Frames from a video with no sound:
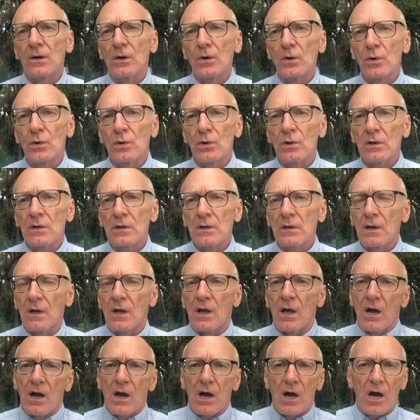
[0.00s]
or
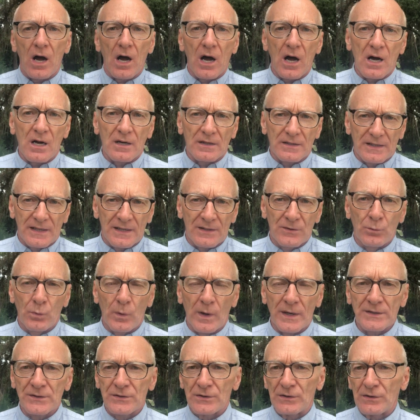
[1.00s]
awe and
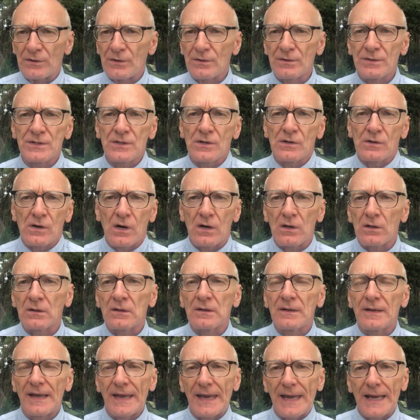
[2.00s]
wonder. Those are all
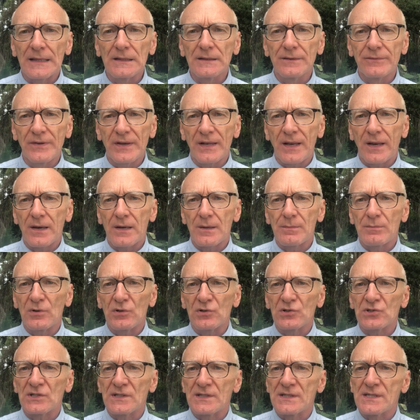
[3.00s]
elevated
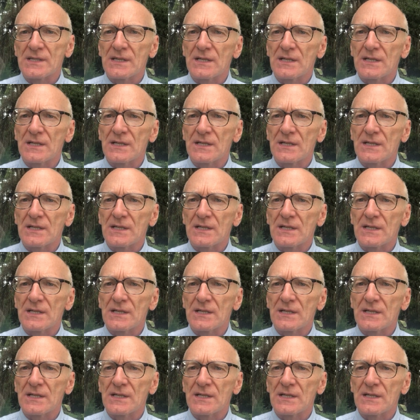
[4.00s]
emotions.